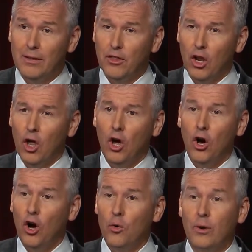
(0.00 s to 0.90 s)
The law
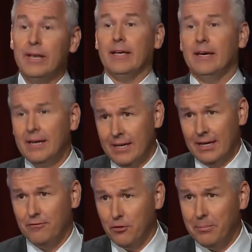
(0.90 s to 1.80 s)
already
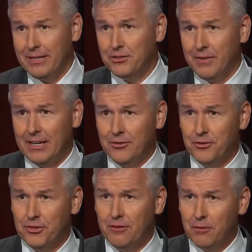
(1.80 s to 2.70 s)
forbids
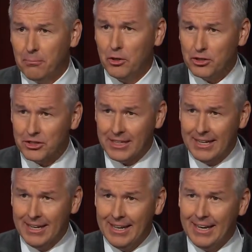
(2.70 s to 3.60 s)
felons from purchasing
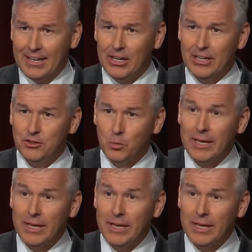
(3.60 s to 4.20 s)
guns.